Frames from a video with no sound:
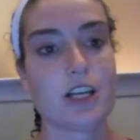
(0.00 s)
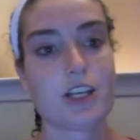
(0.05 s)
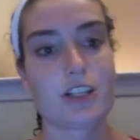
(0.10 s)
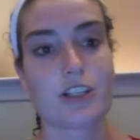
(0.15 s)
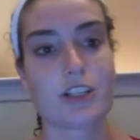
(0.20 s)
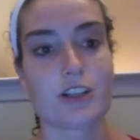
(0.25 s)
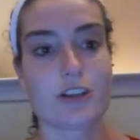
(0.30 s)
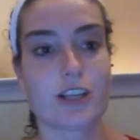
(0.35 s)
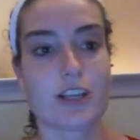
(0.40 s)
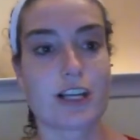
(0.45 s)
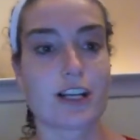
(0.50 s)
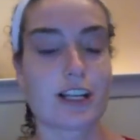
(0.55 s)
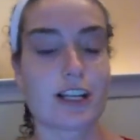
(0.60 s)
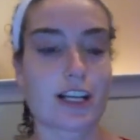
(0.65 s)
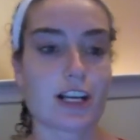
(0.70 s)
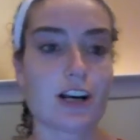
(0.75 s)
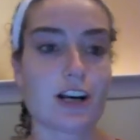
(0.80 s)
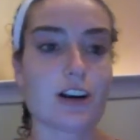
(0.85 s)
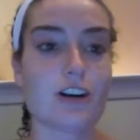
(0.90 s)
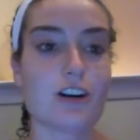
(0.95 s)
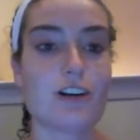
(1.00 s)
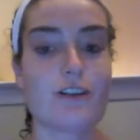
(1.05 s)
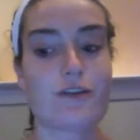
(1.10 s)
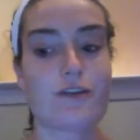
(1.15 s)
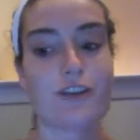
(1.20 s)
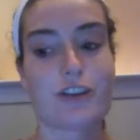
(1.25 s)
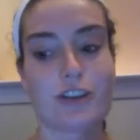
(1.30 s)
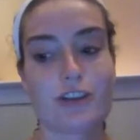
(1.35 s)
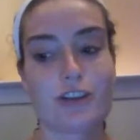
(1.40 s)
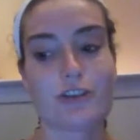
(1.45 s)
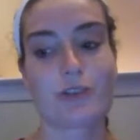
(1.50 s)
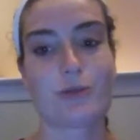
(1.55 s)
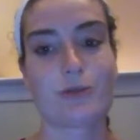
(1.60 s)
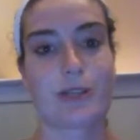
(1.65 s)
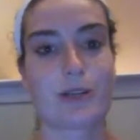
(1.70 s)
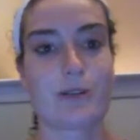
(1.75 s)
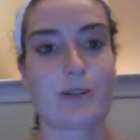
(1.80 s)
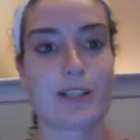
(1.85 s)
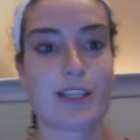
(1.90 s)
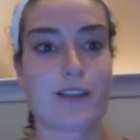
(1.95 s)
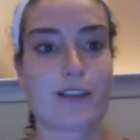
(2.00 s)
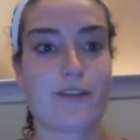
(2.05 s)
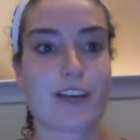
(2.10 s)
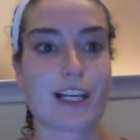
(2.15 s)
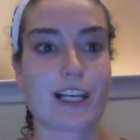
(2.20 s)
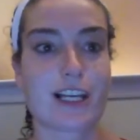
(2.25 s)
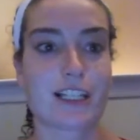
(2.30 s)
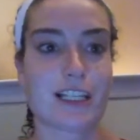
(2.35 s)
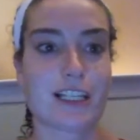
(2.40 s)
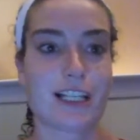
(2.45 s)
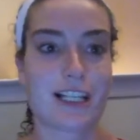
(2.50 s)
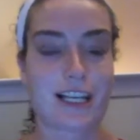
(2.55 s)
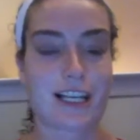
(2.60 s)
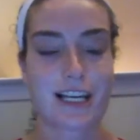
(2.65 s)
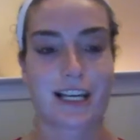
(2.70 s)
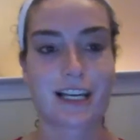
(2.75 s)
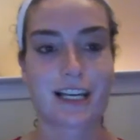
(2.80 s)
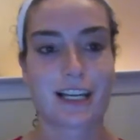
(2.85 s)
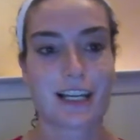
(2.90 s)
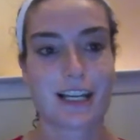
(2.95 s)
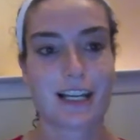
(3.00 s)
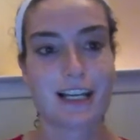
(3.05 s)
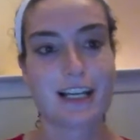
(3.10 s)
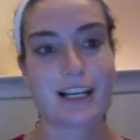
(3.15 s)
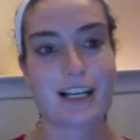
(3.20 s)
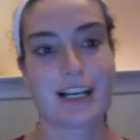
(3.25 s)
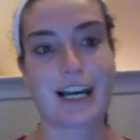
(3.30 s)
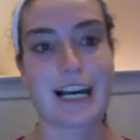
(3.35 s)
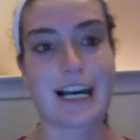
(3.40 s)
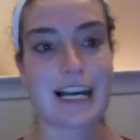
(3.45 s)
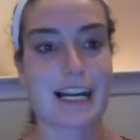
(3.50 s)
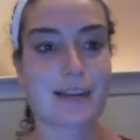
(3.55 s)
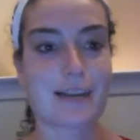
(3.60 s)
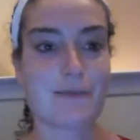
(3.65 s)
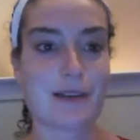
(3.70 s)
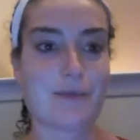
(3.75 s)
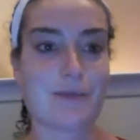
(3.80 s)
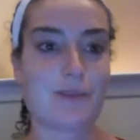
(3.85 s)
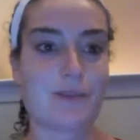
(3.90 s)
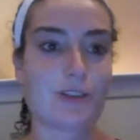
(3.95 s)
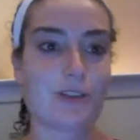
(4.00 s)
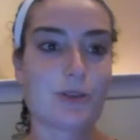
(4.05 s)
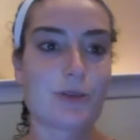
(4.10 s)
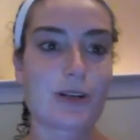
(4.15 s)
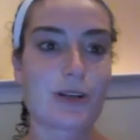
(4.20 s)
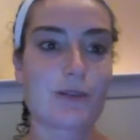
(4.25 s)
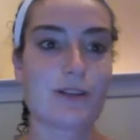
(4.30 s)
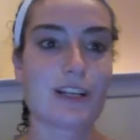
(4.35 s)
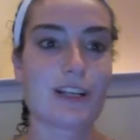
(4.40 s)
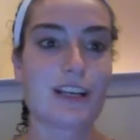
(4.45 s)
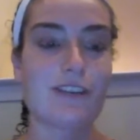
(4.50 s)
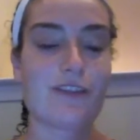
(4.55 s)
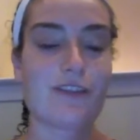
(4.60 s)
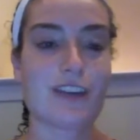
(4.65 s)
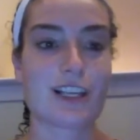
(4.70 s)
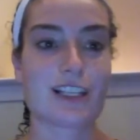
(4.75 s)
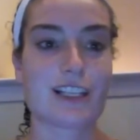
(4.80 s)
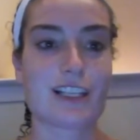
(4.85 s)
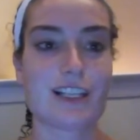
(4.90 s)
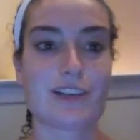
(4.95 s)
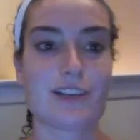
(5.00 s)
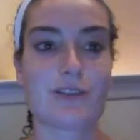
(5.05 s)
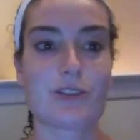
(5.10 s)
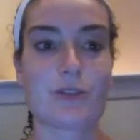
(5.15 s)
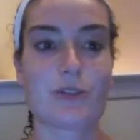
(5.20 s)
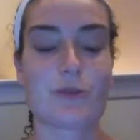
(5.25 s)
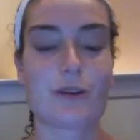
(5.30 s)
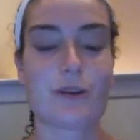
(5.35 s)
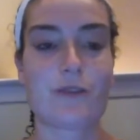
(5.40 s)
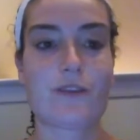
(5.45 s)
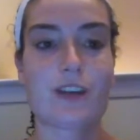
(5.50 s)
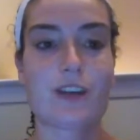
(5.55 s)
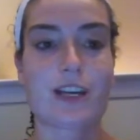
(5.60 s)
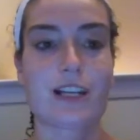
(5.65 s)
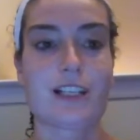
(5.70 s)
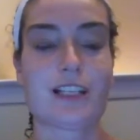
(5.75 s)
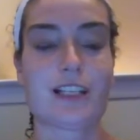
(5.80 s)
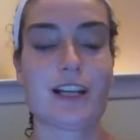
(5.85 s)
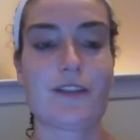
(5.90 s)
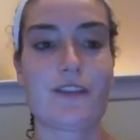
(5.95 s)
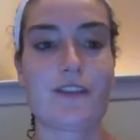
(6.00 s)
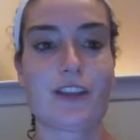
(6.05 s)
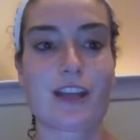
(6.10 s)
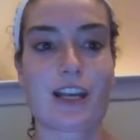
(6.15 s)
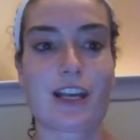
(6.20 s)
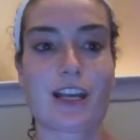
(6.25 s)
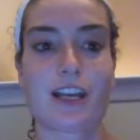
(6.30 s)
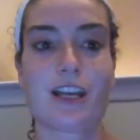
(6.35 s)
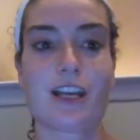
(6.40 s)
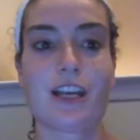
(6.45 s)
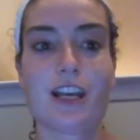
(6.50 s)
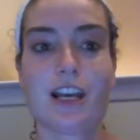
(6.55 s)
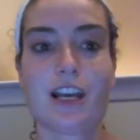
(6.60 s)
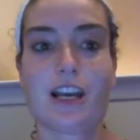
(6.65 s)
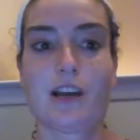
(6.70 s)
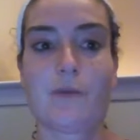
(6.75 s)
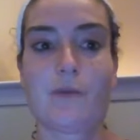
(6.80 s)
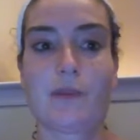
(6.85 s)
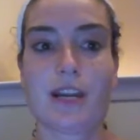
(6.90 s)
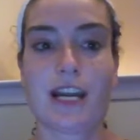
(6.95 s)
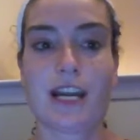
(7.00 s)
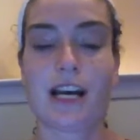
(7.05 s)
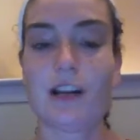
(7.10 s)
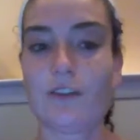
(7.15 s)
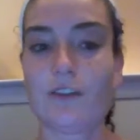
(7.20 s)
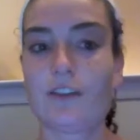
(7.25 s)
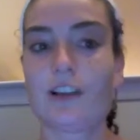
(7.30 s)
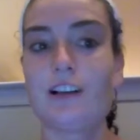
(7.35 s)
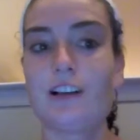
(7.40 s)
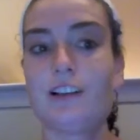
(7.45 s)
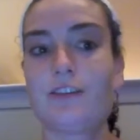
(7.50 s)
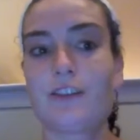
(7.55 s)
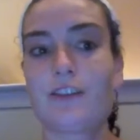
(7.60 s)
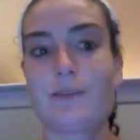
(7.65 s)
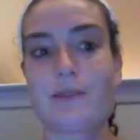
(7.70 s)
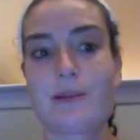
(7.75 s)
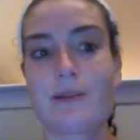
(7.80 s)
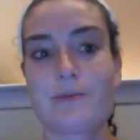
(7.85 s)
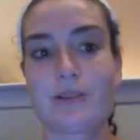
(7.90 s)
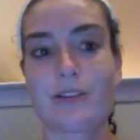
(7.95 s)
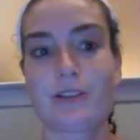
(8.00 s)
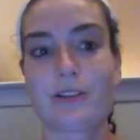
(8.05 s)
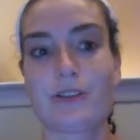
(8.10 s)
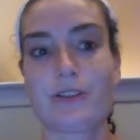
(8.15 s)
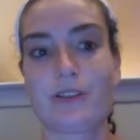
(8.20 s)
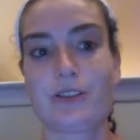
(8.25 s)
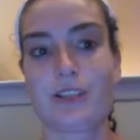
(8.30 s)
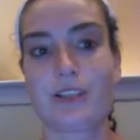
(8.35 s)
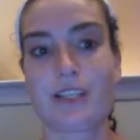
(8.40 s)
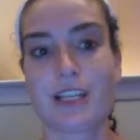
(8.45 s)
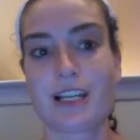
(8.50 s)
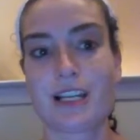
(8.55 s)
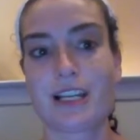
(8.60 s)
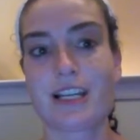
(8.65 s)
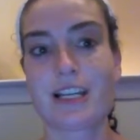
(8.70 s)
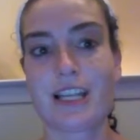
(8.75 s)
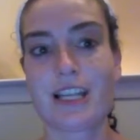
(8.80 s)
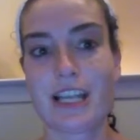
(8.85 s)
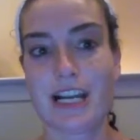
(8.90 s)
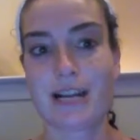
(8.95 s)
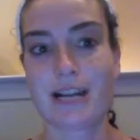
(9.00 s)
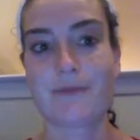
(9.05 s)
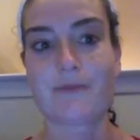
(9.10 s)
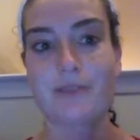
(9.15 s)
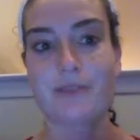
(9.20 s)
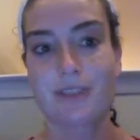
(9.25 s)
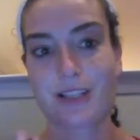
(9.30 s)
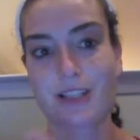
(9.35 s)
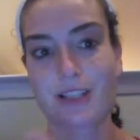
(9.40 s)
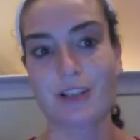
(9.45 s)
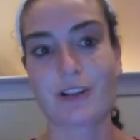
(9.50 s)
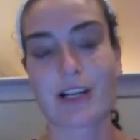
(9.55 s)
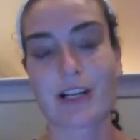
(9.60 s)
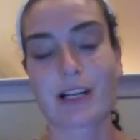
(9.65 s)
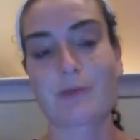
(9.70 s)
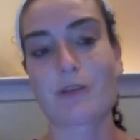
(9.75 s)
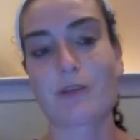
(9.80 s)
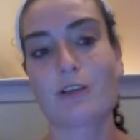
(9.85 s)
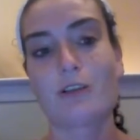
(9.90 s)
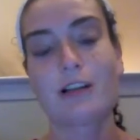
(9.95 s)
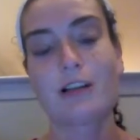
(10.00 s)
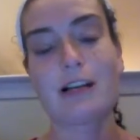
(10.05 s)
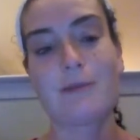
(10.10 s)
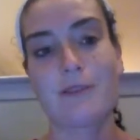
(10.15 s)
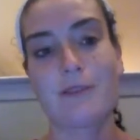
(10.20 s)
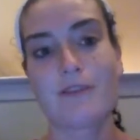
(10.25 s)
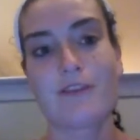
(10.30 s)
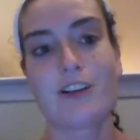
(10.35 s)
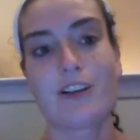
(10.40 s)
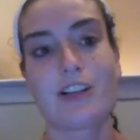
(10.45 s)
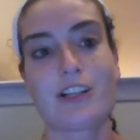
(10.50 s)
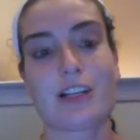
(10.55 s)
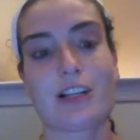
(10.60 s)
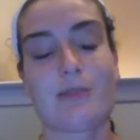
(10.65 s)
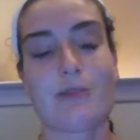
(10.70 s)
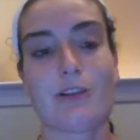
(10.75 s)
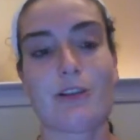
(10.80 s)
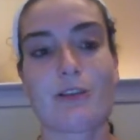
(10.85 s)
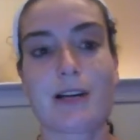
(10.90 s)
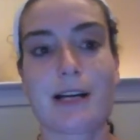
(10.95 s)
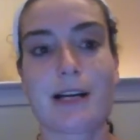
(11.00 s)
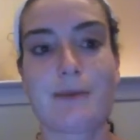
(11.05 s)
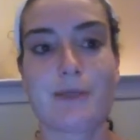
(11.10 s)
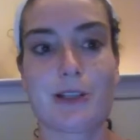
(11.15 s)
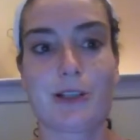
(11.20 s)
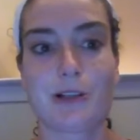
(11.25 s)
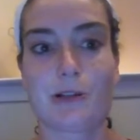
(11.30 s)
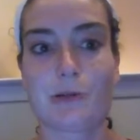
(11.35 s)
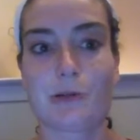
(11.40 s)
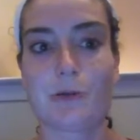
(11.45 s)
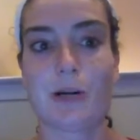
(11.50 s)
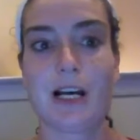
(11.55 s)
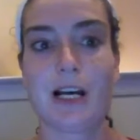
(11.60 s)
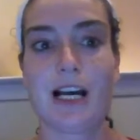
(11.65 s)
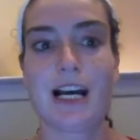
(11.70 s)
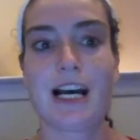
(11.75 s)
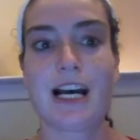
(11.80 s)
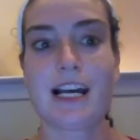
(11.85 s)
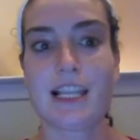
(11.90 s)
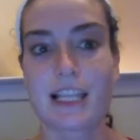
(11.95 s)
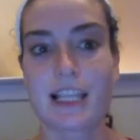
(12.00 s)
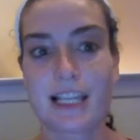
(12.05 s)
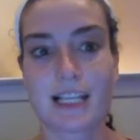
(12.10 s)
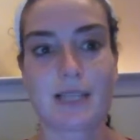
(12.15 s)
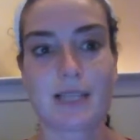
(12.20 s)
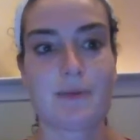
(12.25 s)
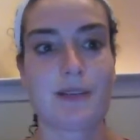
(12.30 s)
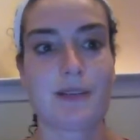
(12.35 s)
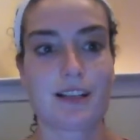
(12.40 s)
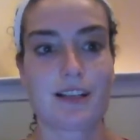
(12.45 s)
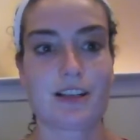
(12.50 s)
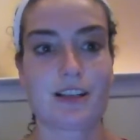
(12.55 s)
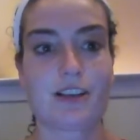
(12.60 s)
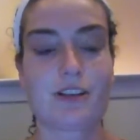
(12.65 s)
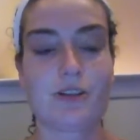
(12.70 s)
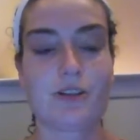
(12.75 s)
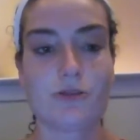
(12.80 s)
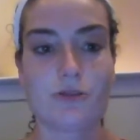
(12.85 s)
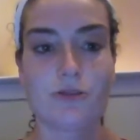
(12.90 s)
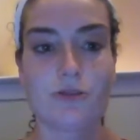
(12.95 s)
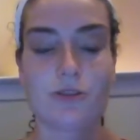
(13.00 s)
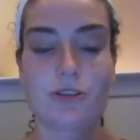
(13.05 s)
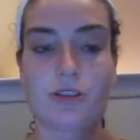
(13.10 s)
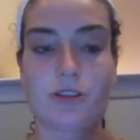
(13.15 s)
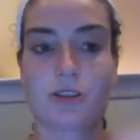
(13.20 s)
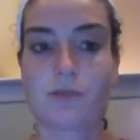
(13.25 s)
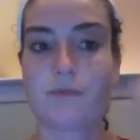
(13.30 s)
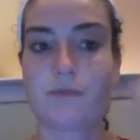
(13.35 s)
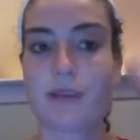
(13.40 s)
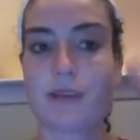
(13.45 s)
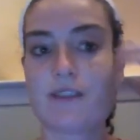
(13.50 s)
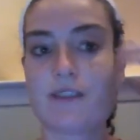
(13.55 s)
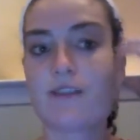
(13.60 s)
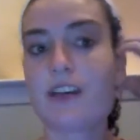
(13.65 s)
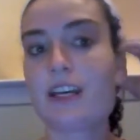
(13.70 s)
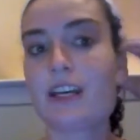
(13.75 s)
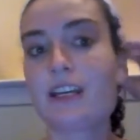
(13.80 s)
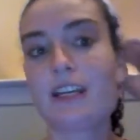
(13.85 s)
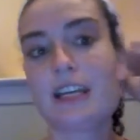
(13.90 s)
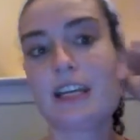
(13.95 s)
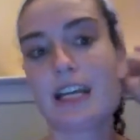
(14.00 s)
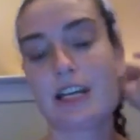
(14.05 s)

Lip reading: So they're like, oh, if you could do 21 Day Fix, then like I could maybe do 21 Day Fix too. So I feel like it's definitely been helpful for people to see that I'm starting a program and finishing a program. So I think that's been a huge benefit.